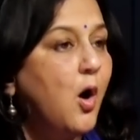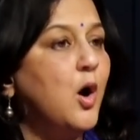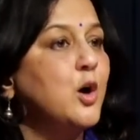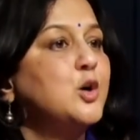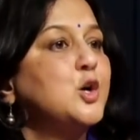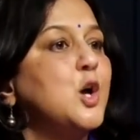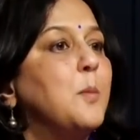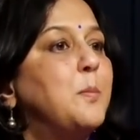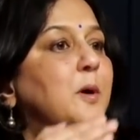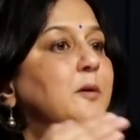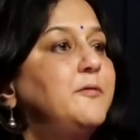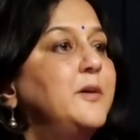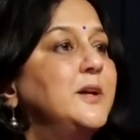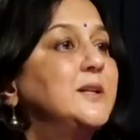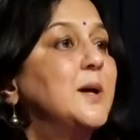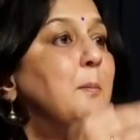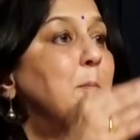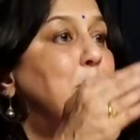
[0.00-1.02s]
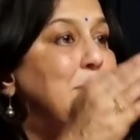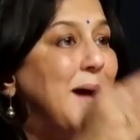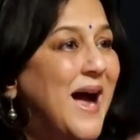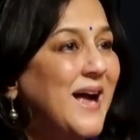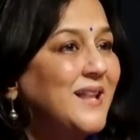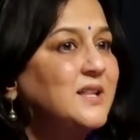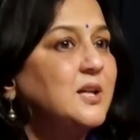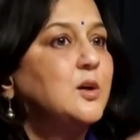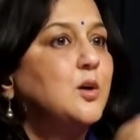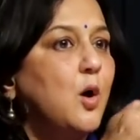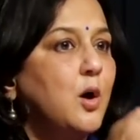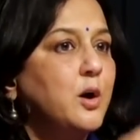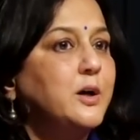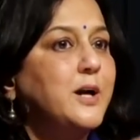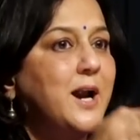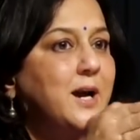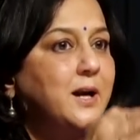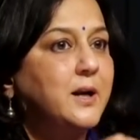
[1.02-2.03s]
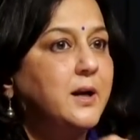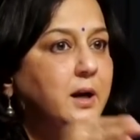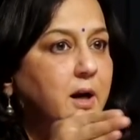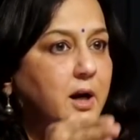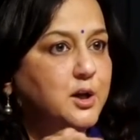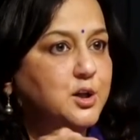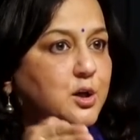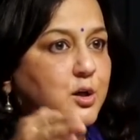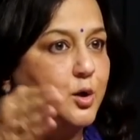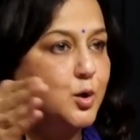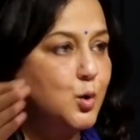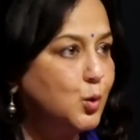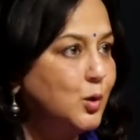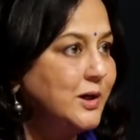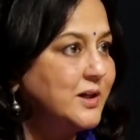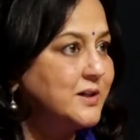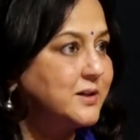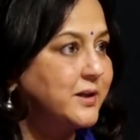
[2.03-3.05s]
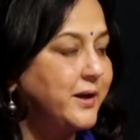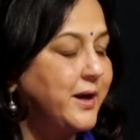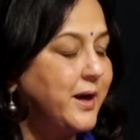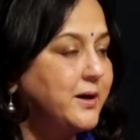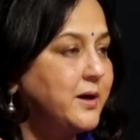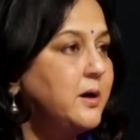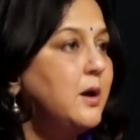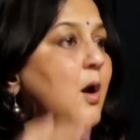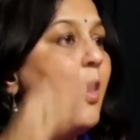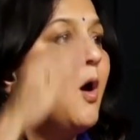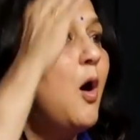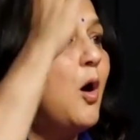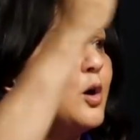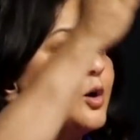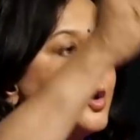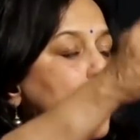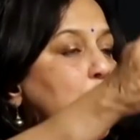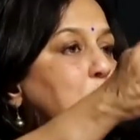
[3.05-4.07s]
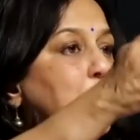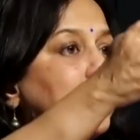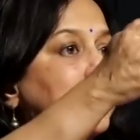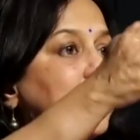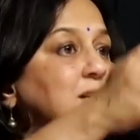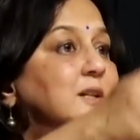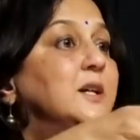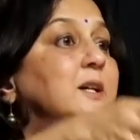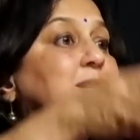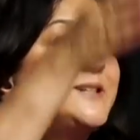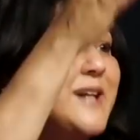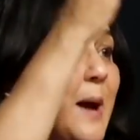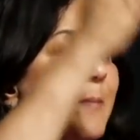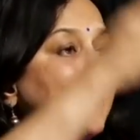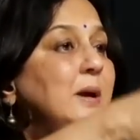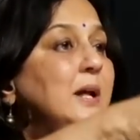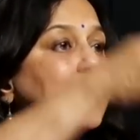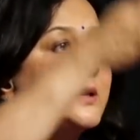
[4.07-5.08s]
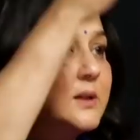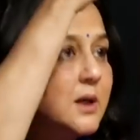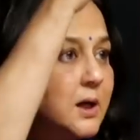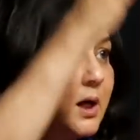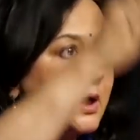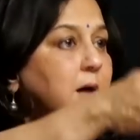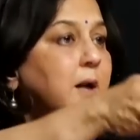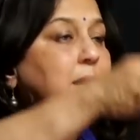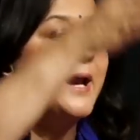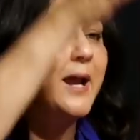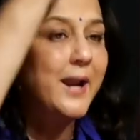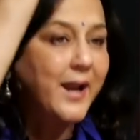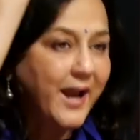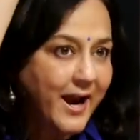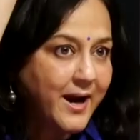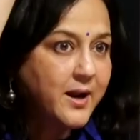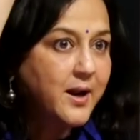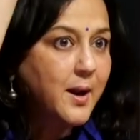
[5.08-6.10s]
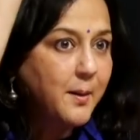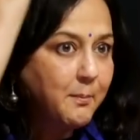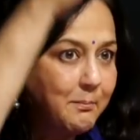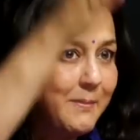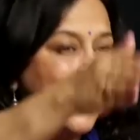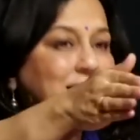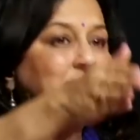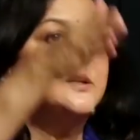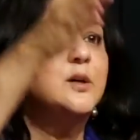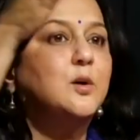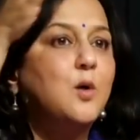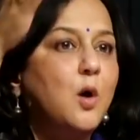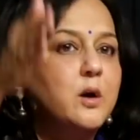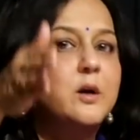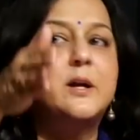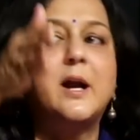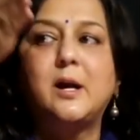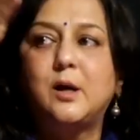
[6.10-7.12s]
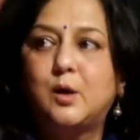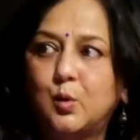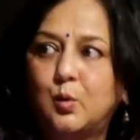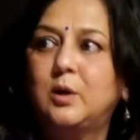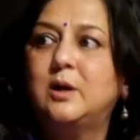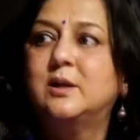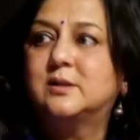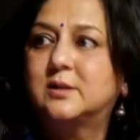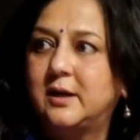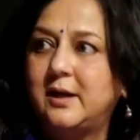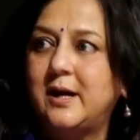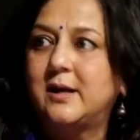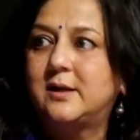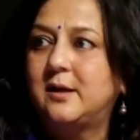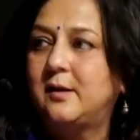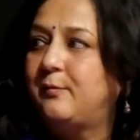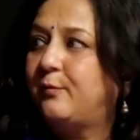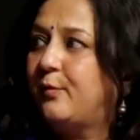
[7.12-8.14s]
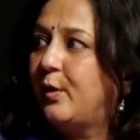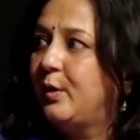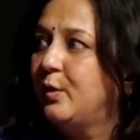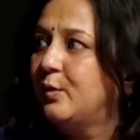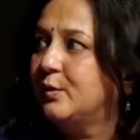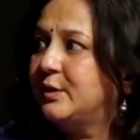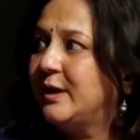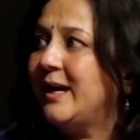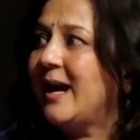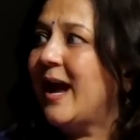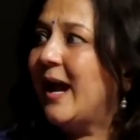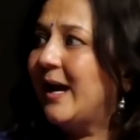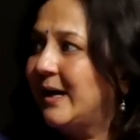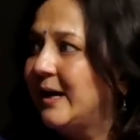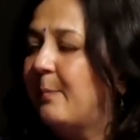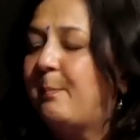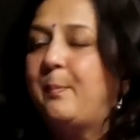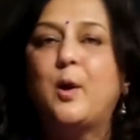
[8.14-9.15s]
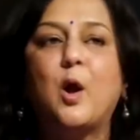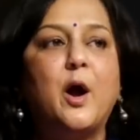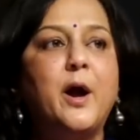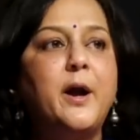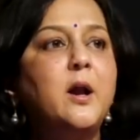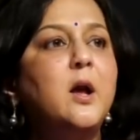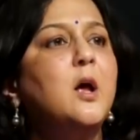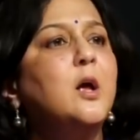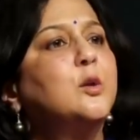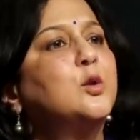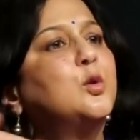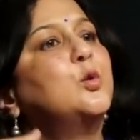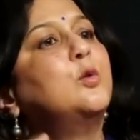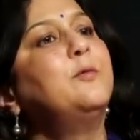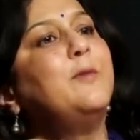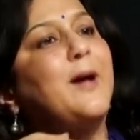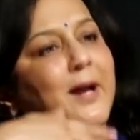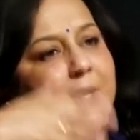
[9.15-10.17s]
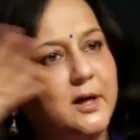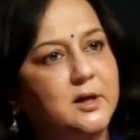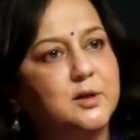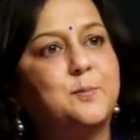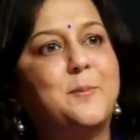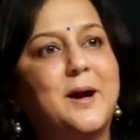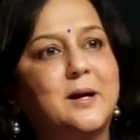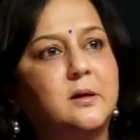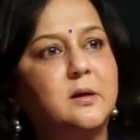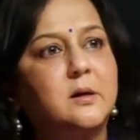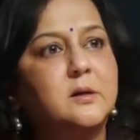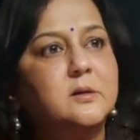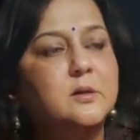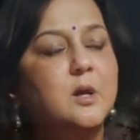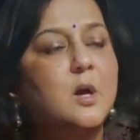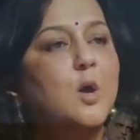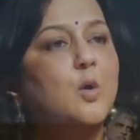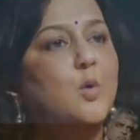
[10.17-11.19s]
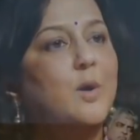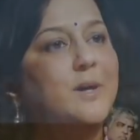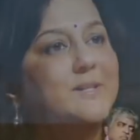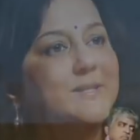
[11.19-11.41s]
on top of it a math content creation tool is created, on top of it a Tamil third grade math content tool is created for using and deployed through various partners who